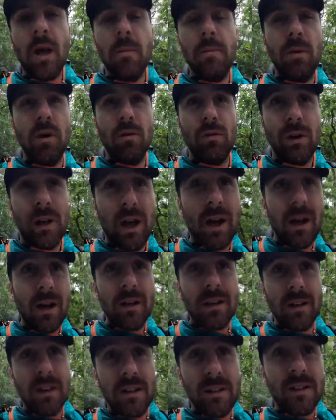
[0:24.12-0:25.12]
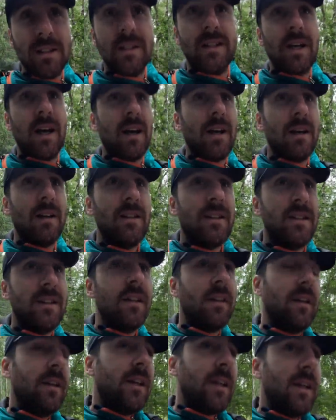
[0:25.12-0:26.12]
But regardless, I
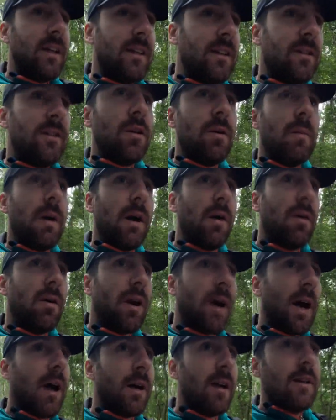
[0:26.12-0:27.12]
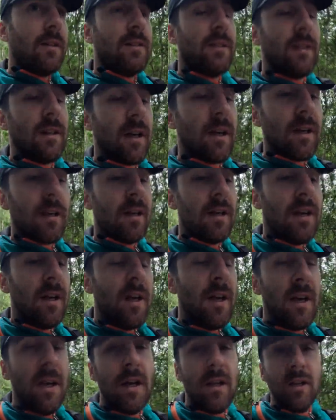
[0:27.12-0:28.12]
still needed to come out on a hike today.
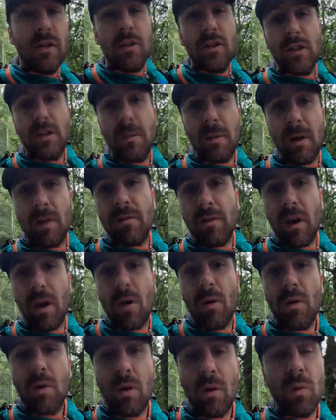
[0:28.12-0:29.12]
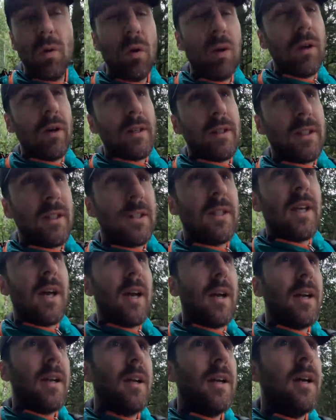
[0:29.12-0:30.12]
Just a bit of a local one, as I
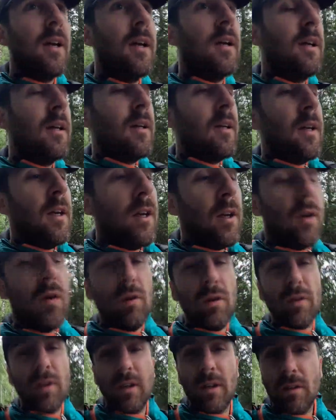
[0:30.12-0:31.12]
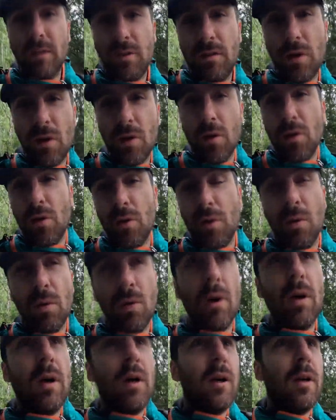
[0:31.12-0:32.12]
say. Nothing too
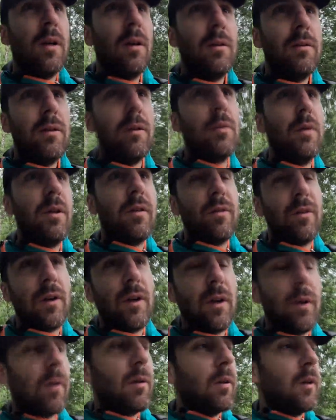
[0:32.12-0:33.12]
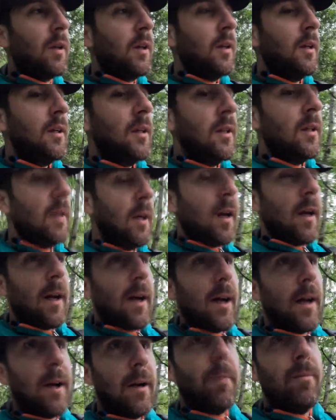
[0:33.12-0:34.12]
difficult.
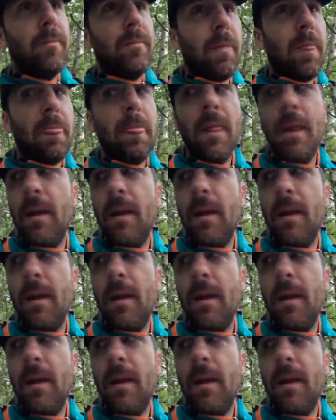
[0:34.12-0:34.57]
I've